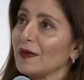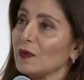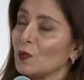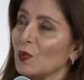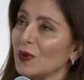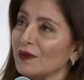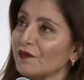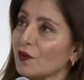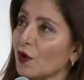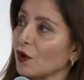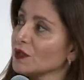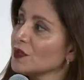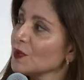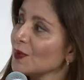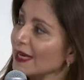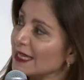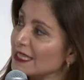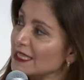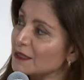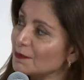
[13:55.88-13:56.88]
we've got to
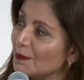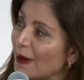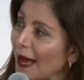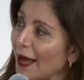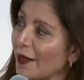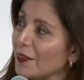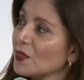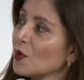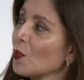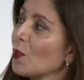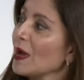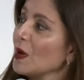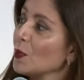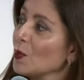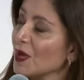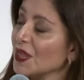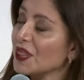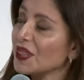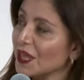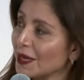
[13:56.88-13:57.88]
expand the way
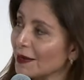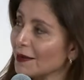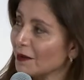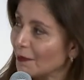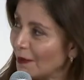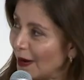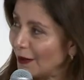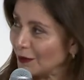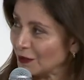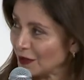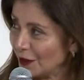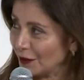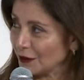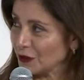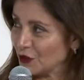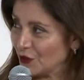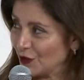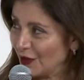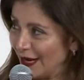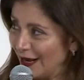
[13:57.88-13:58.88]
we think about
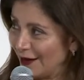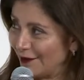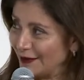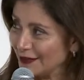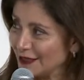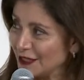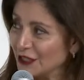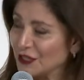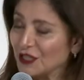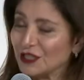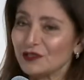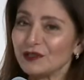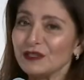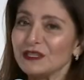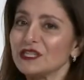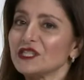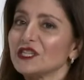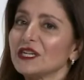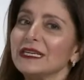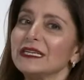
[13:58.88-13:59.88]
cultural heritage. And
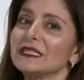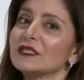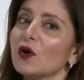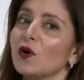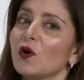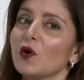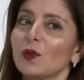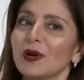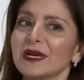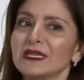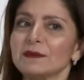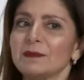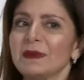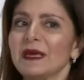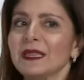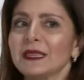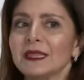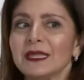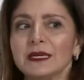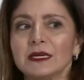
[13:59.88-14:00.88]
traditionally, it's always
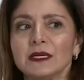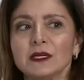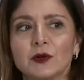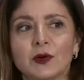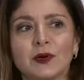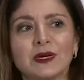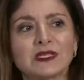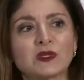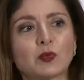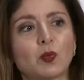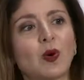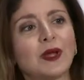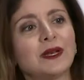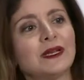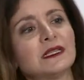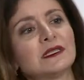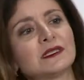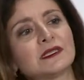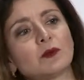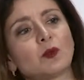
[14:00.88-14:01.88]
been that, you know, it's one
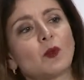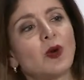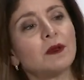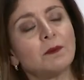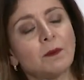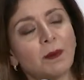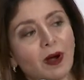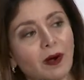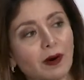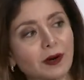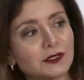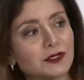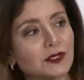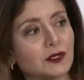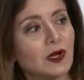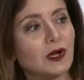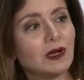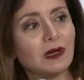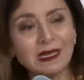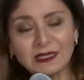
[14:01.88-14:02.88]

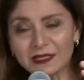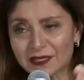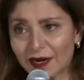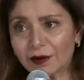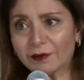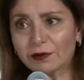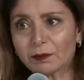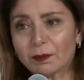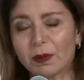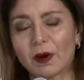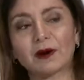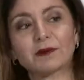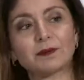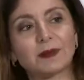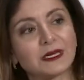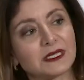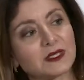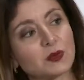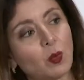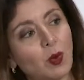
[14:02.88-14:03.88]
integral part,
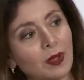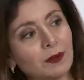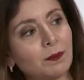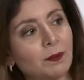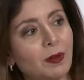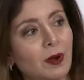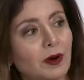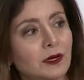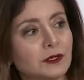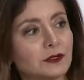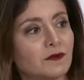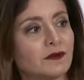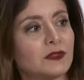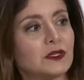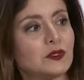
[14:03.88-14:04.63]
but it's one part of the